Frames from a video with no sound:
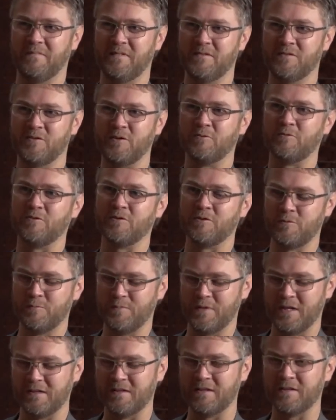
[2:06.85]
so to
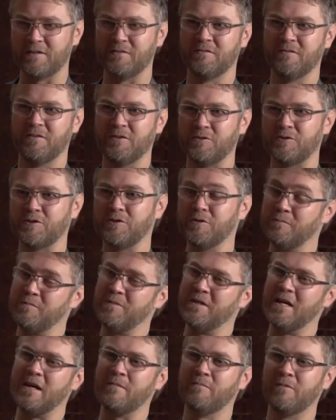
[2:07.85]
speak, that you should
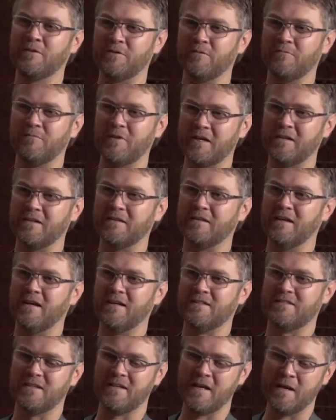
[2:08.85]
be able to
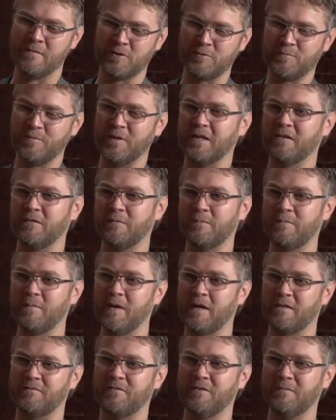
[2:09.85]
recognize a Jamo speaker
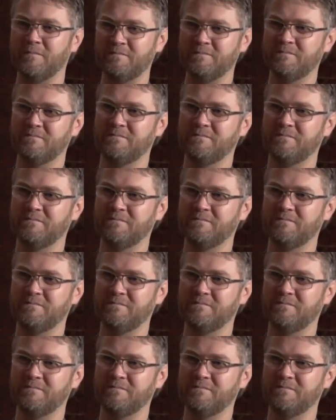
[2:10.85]
back from